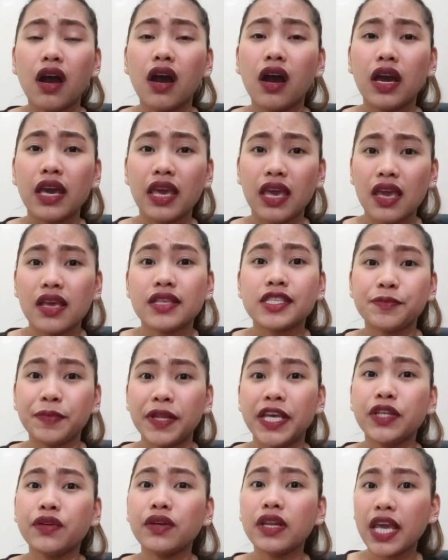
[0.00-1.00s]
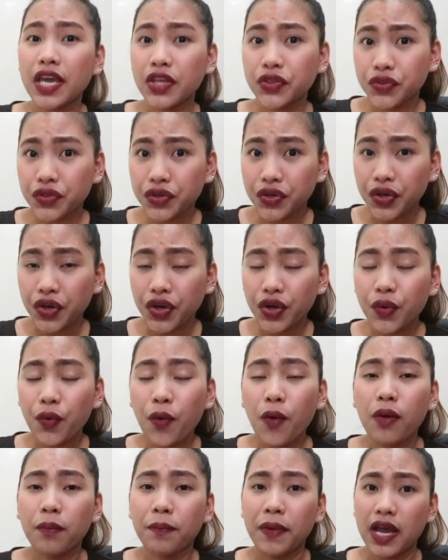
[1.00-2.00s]
i-explain ko later
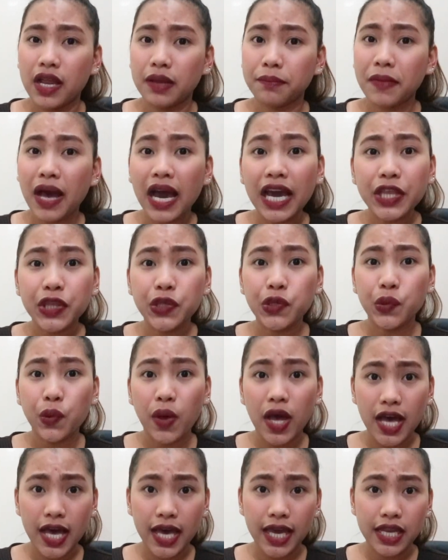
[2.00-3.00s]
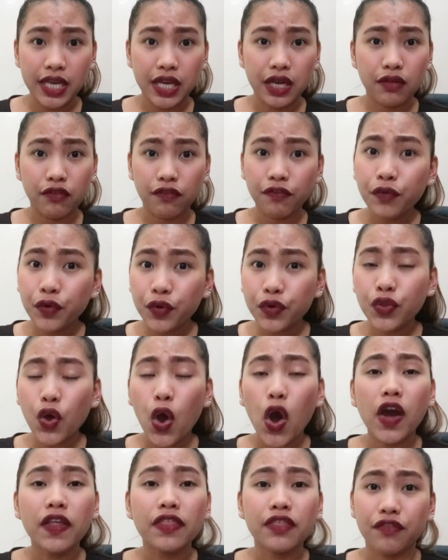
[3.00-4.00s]
kung bakit niyo to kakainin ng food
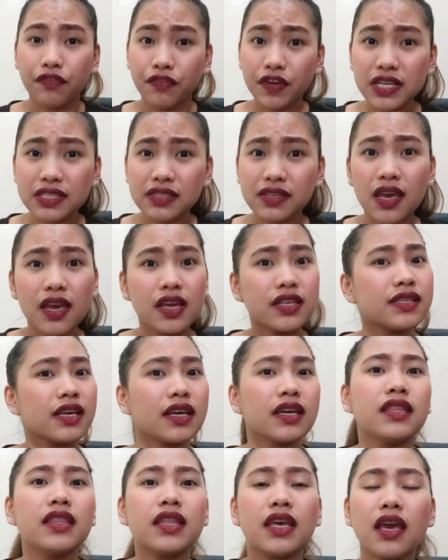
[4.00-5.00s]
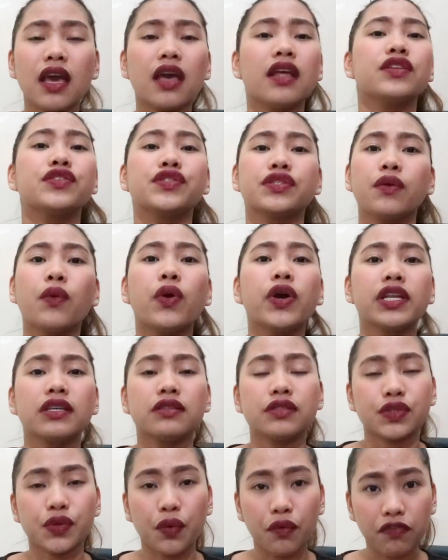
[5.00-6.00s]
on the first day, second day, and so on
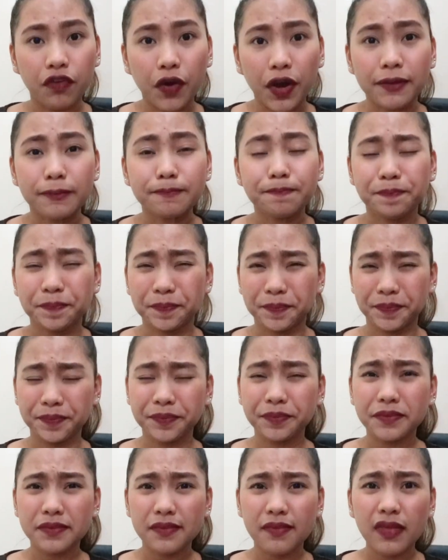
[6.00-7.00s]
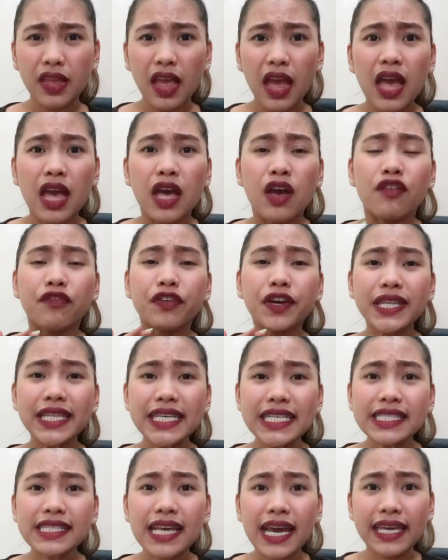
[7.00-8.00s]
and so forth. For
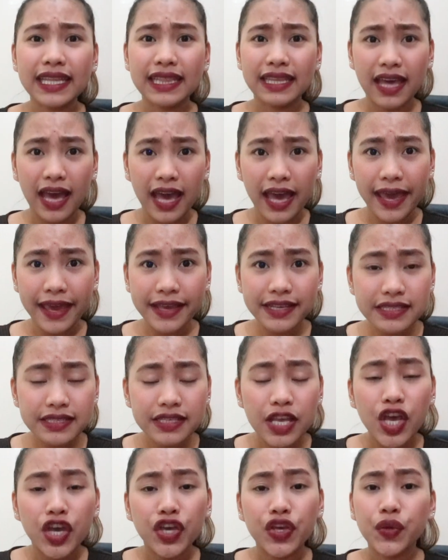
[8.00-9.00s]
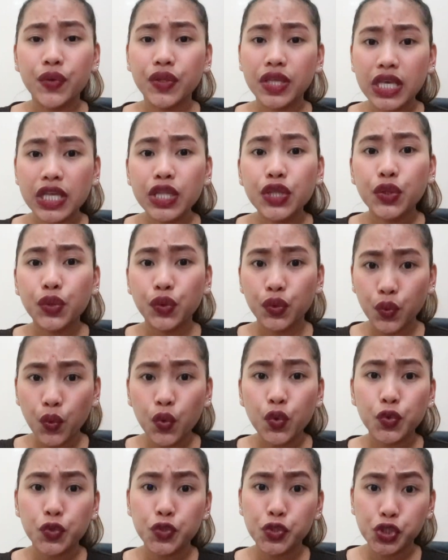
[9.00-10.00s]
this diet, guys, you need
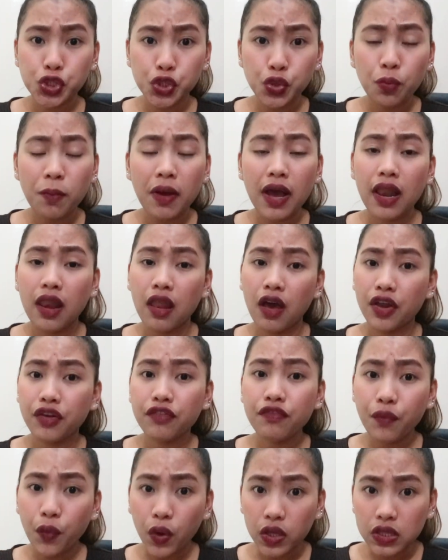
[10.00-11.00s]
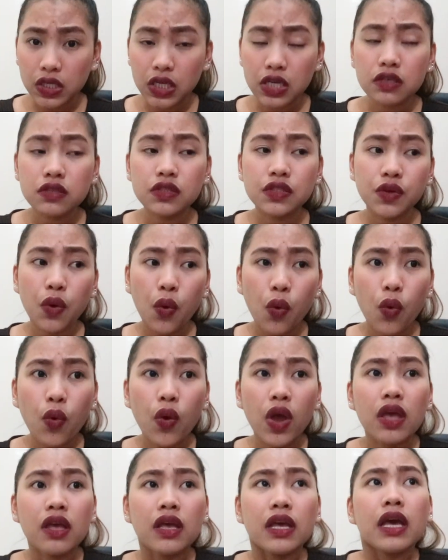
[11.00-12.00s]
to consume a lot of water.
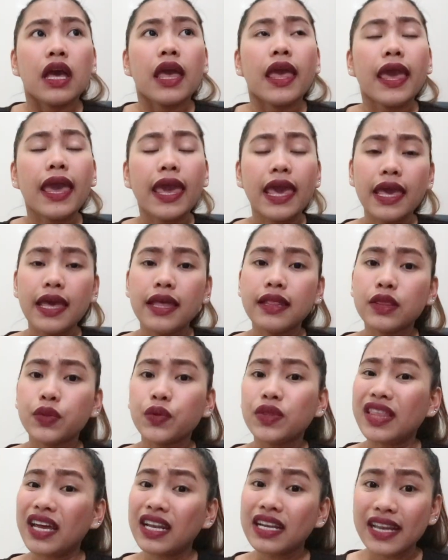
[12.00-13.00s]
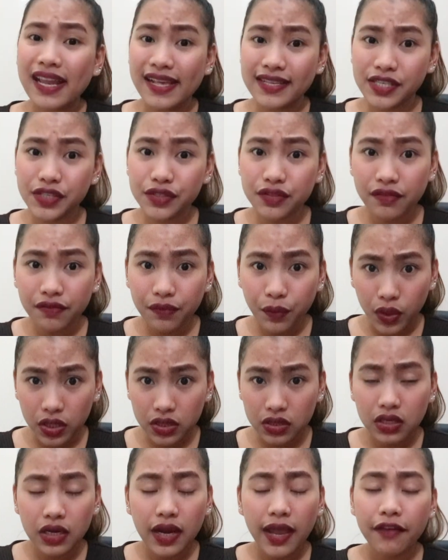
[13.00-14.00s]
So, 8 to 10 glasses of
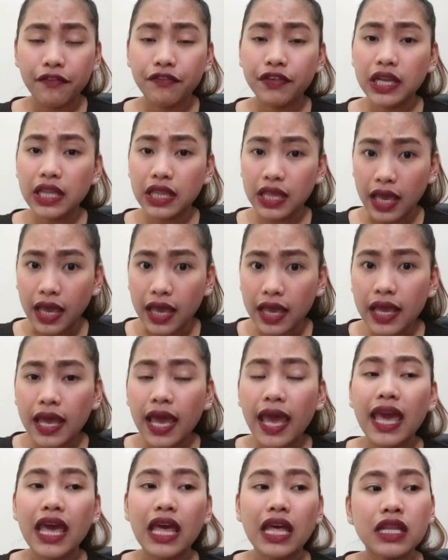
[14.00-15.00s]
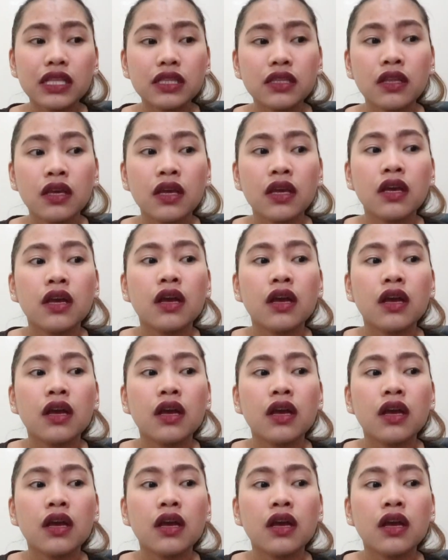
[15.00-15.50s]
water every day. And